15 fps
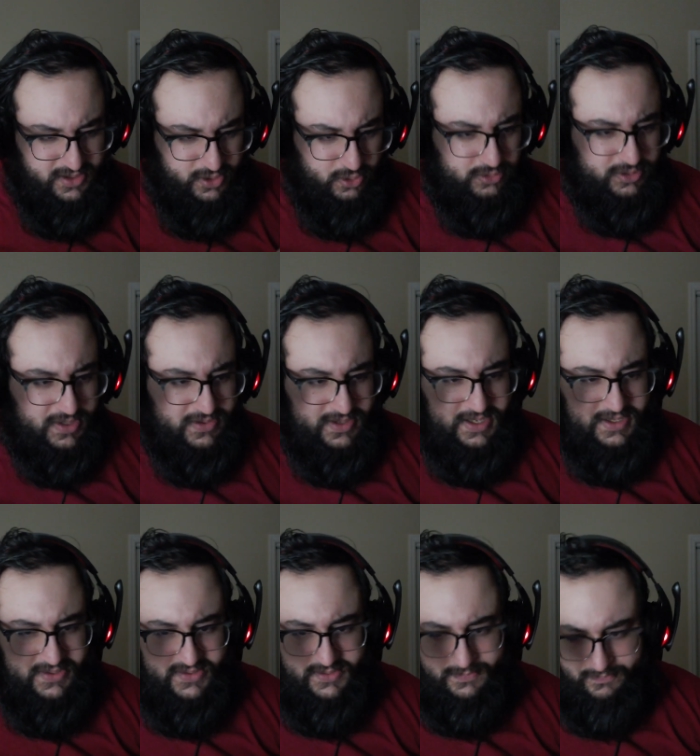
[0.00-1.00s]
The only thing
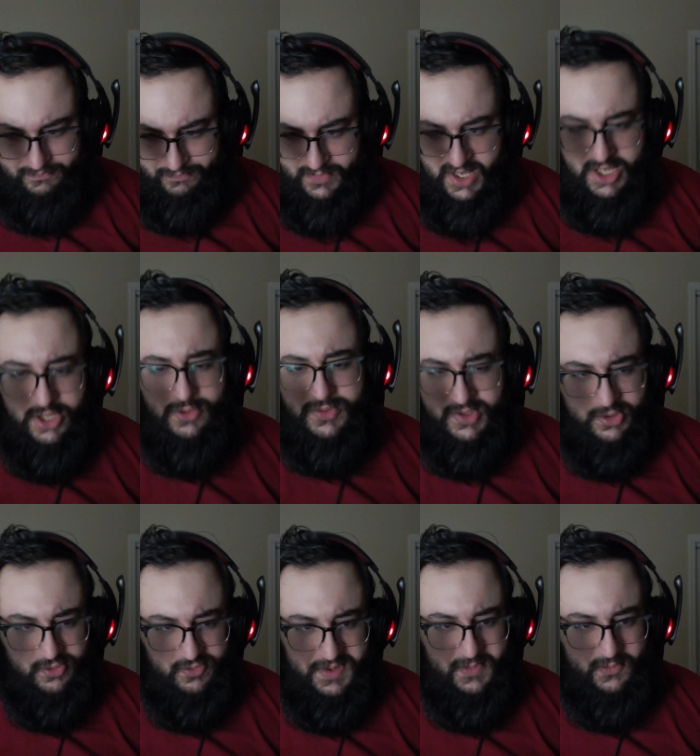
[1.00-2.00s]
is he used to
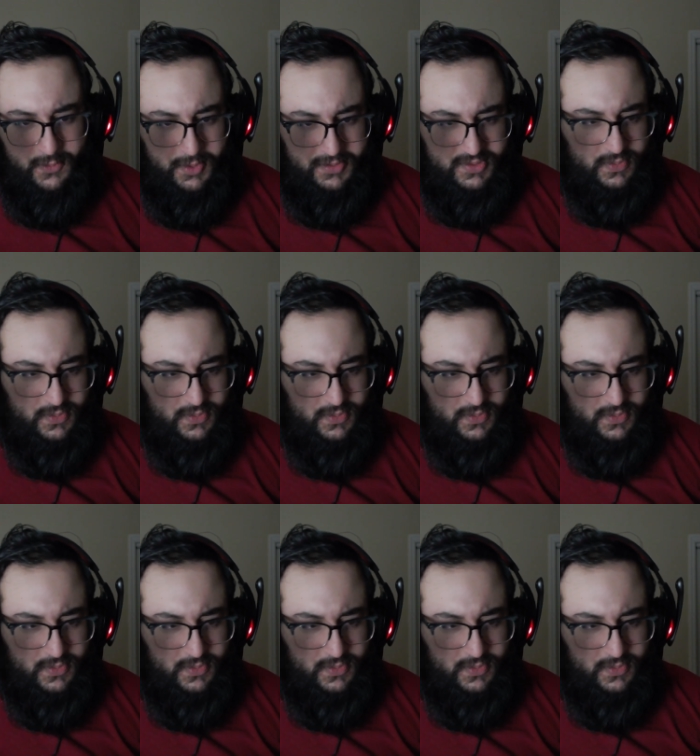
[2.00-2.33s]
stream for